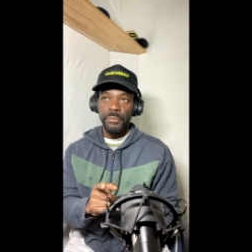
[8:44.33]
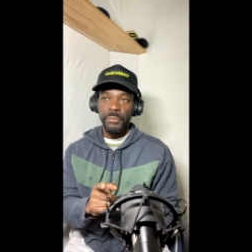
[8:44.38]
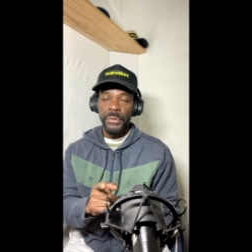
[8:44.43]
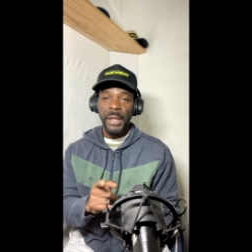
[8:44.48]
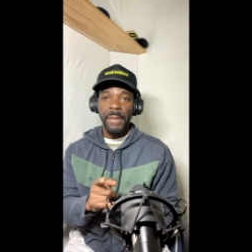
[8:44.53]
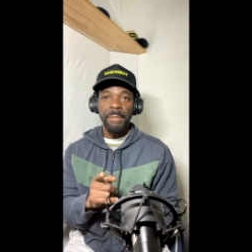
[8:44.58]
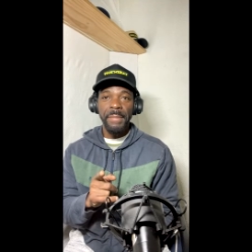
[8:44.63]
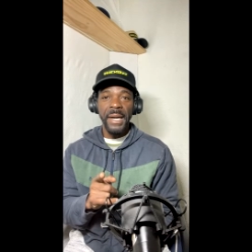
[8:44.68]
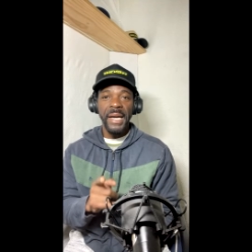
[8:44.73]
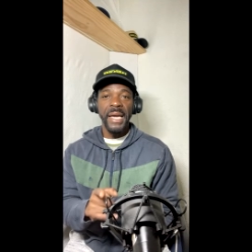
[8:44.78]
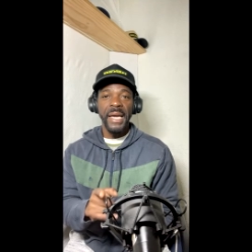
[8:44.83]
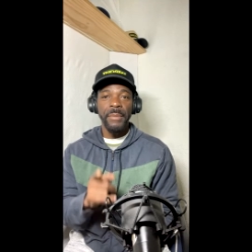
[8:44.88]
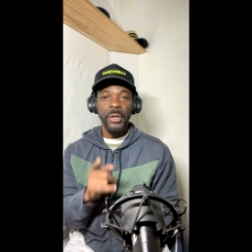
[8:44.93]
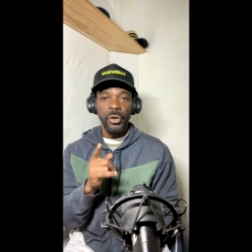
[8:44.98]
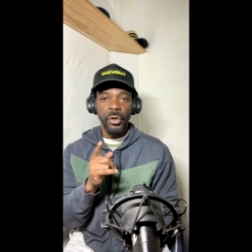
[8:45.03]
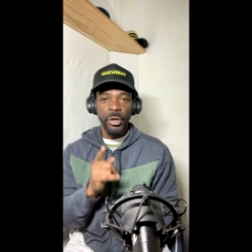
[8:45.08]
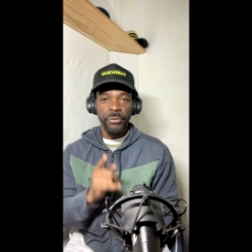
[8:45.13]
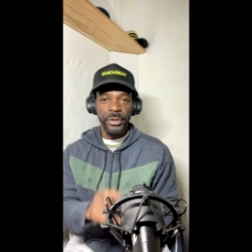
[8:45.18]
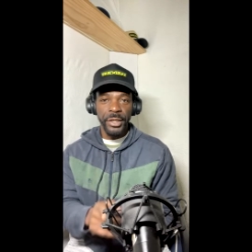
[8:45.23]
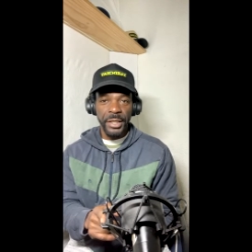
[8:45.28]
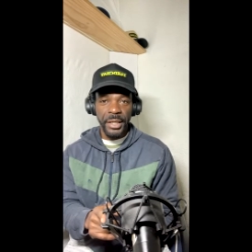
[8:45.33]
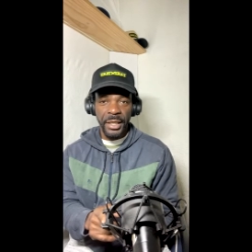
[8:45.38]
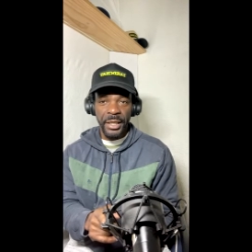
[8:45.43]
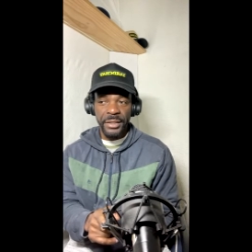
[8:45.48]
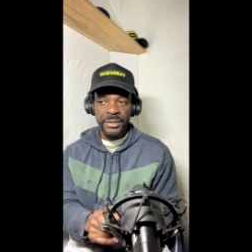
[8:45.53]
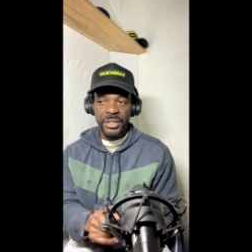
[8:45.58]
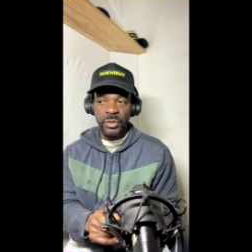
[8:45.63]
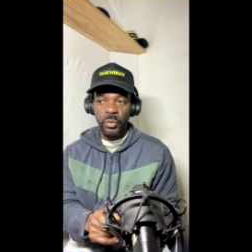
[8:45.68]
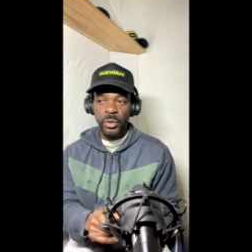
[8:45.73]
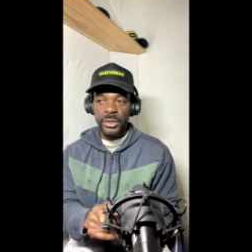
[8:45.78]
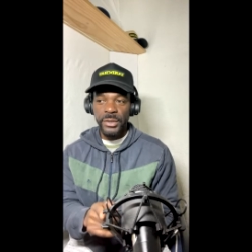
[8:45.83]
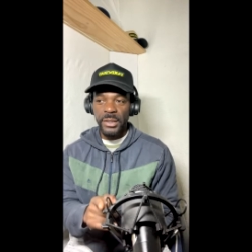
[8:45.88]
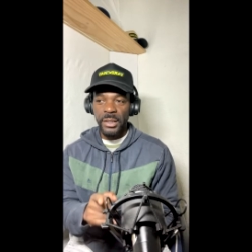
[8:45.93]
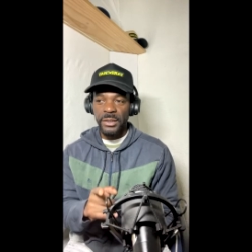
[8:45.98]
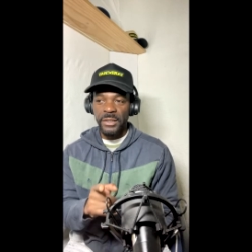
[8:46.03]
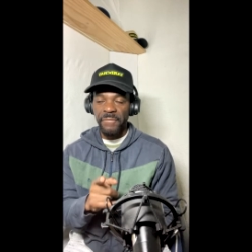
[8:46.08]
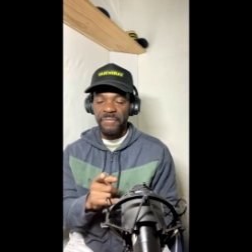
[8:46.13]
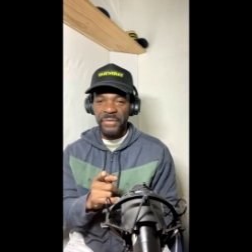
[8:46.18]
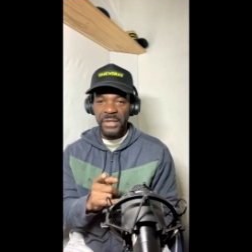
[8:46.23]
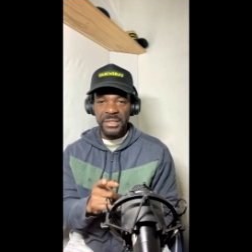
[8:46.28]
Miami Hurricanes. He was a
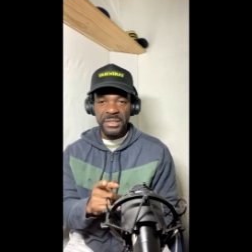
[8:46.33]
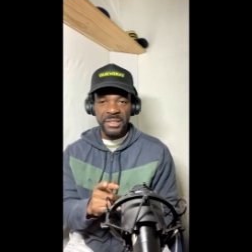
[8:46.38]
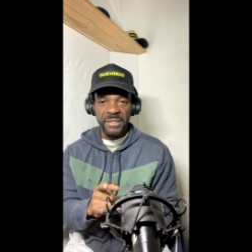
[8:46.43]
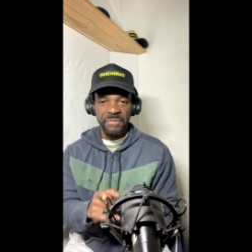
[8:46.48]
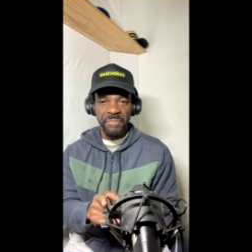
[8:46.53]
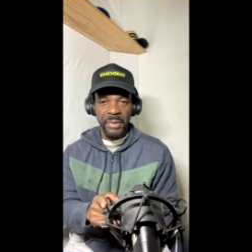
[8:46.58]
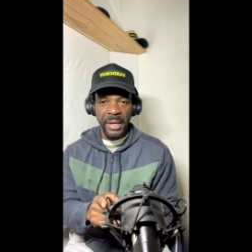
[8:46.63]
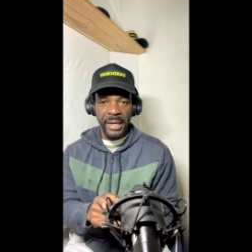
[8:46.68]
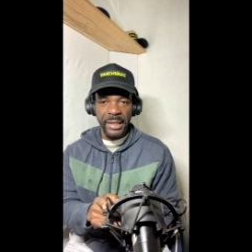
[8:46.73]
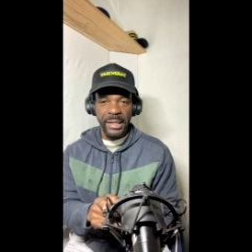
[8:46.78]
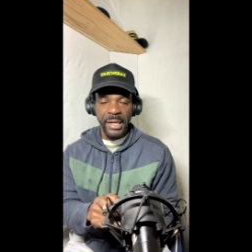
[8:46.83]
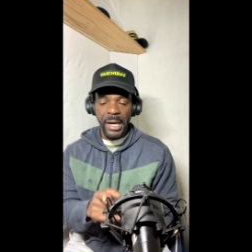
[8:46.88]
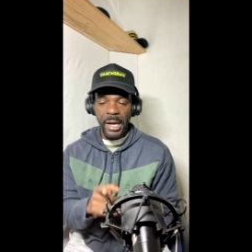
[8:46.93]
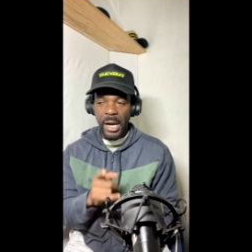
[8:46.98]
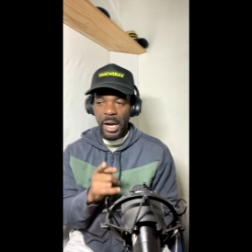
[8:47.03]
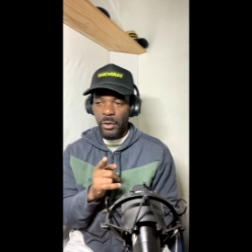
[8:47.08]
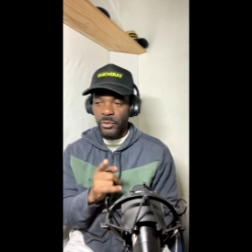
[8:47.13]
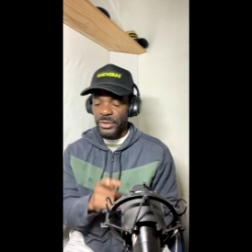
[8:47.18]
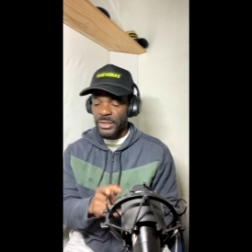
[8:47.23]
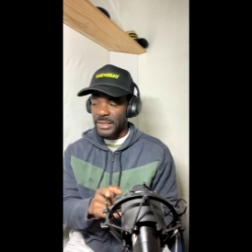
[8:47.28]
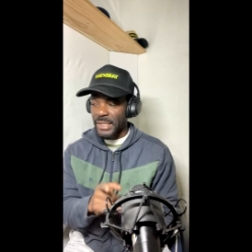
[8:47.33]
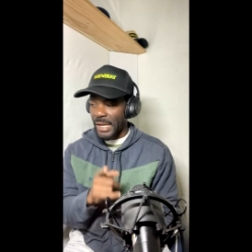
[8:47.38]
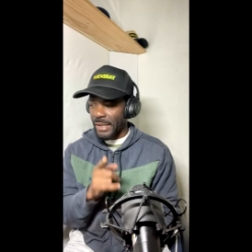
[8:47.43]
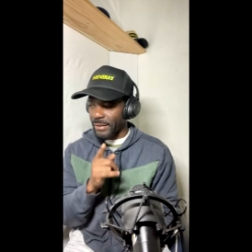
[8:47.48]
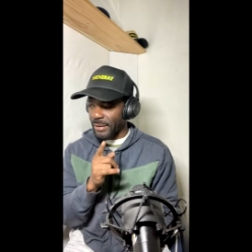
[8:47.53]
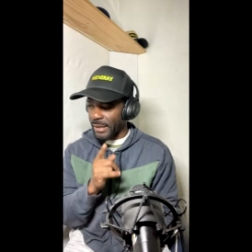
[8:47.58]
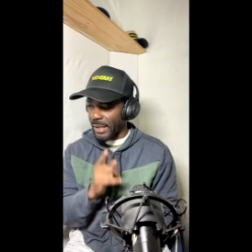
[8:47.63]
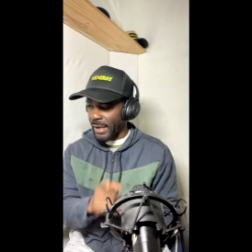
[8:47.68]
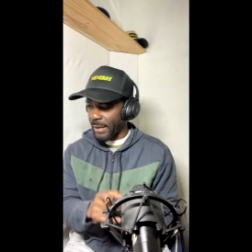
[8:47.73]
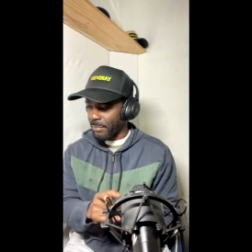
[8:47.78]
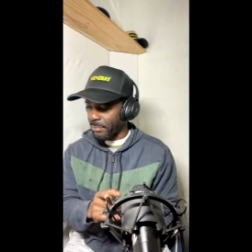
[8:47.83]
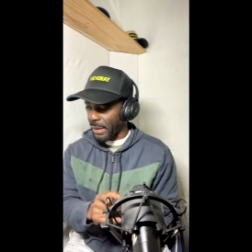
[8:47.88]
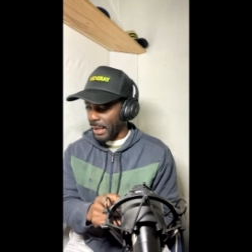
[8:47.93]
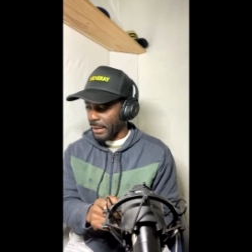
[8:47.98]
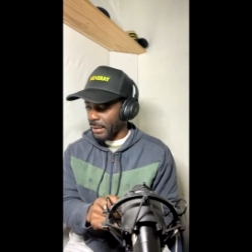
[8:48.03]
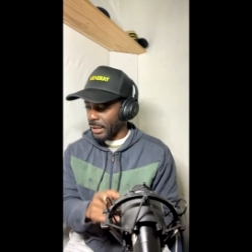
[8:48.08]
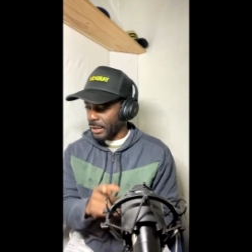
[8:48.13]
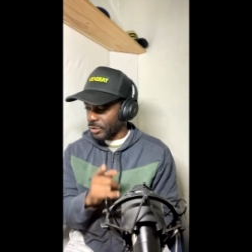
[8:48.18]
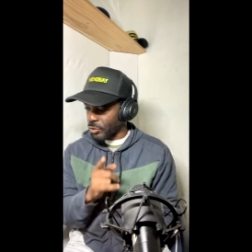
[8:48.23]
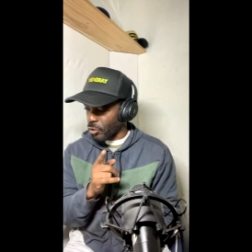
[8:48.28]
defensive back or outside
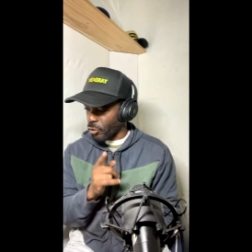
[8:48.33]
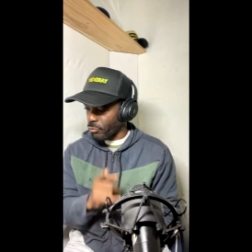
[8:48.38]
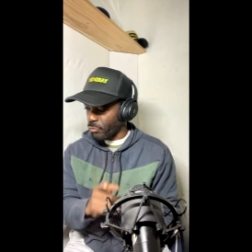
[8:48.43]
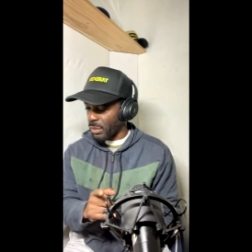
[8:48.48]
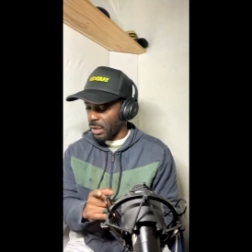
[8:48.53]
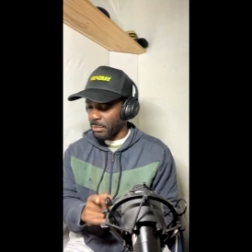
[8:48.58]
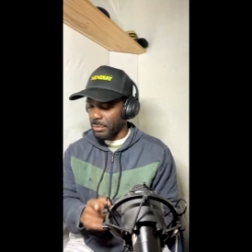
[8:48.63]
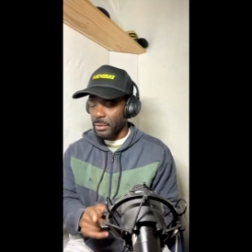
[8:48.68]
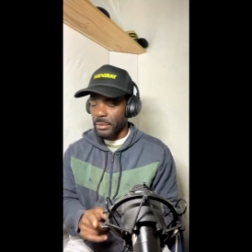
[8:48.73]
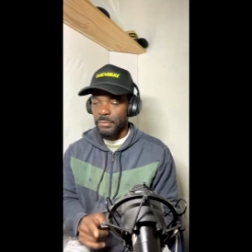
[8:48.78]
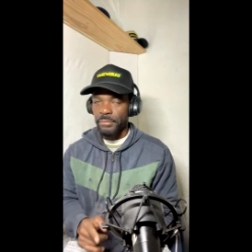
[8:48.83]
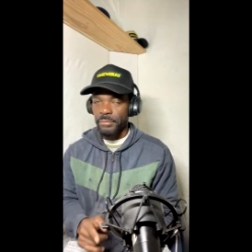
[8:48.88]
linebacker. I don't remember.